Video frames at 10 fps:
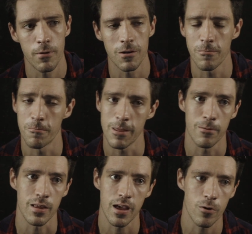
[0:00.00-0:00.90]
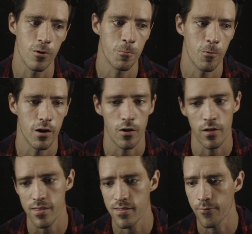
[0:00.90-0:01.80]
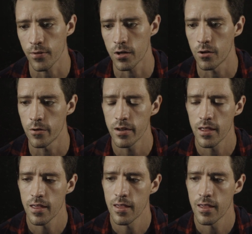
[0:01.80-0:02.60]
but to be able to get on one, that's difficult.